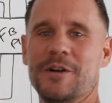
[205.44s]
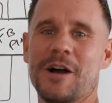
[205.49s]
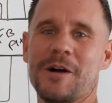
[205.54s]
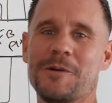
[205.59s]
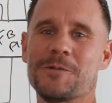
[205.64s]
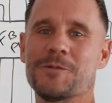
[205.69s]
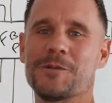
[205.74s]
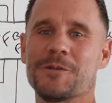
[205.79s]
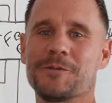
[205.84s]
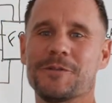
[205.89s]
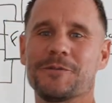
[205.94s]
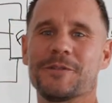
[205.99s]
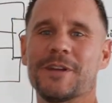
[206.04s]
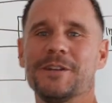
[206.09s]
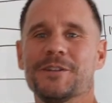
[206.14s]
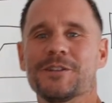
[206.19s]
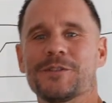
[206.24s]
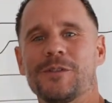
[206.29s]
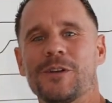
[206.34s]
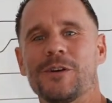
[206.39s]
whole of the
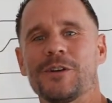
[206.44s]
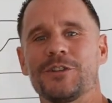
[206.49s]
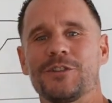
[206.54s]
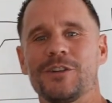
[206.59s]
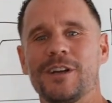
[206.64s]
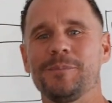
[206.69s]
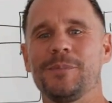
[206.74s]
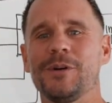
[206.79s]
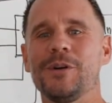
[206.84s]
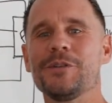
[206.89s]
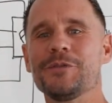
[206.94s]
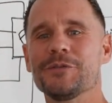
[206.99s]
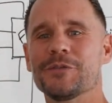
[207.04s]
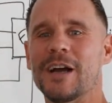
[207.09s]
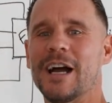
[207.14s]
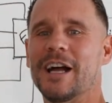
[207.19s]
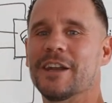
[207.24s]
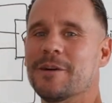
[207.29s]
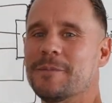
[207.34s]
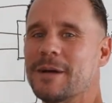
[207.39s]
Venus flytrap off,
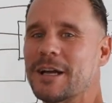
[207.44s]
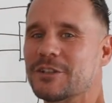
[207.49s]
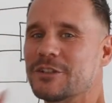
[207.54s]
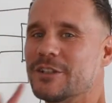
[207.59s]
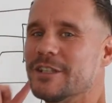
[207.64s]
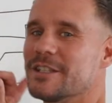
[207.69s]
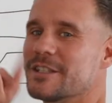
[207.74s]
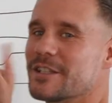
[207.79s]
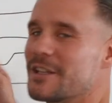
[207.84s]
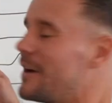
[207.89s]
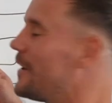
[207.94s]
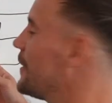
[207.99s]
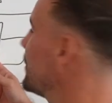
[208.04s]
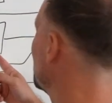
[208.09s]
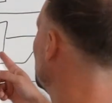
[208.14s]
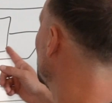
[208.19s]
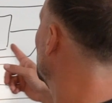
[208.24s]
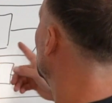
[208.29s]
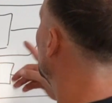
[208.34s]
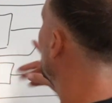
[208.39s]
and I'm actually
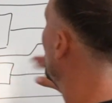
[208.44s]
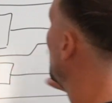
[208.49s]
starting